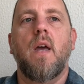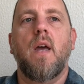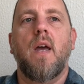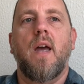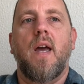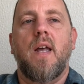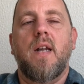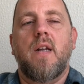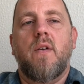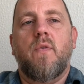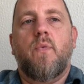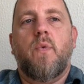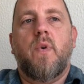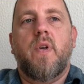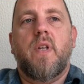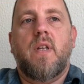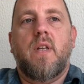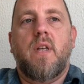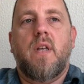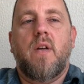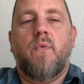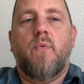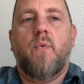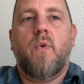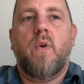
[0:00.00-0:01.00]
And if we
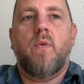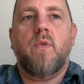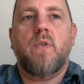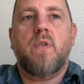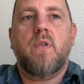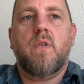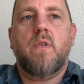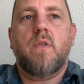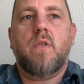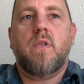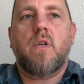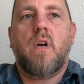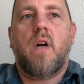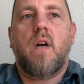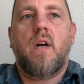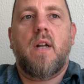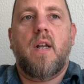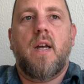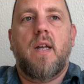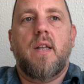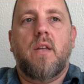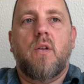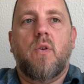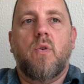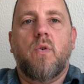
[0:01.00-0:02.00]
taught
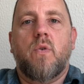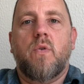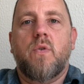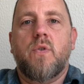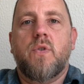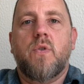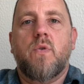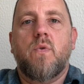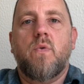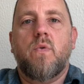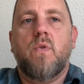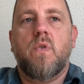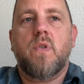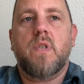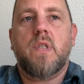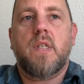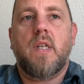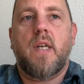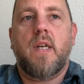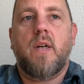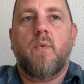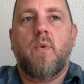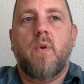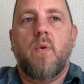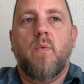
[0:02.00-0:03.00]
at local schools,
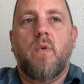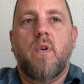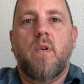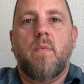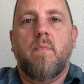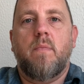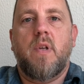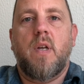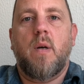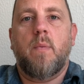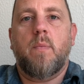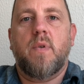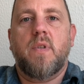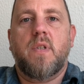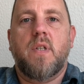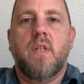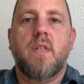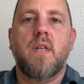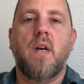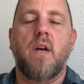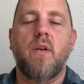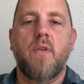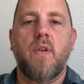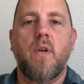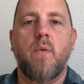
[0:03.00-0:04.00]
we wouldn't be able to
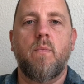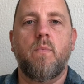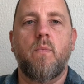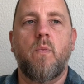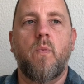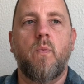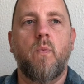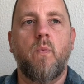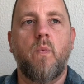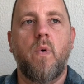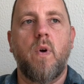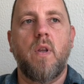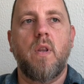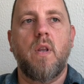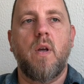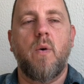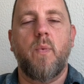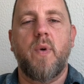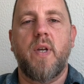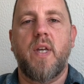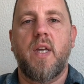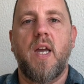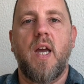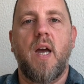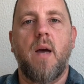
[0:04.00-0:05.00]
tell them that we
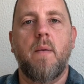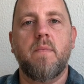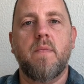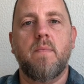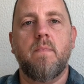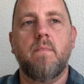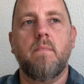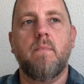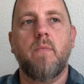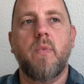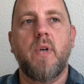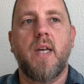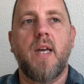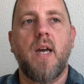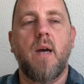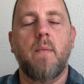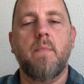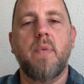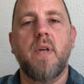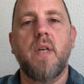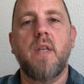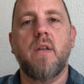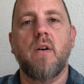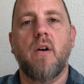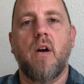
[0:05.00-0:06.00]
can't
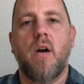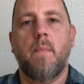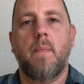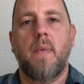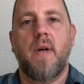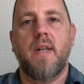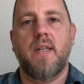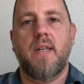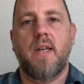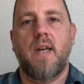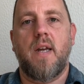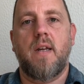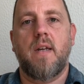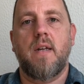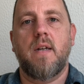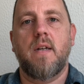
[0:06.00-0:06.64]
be there on Monday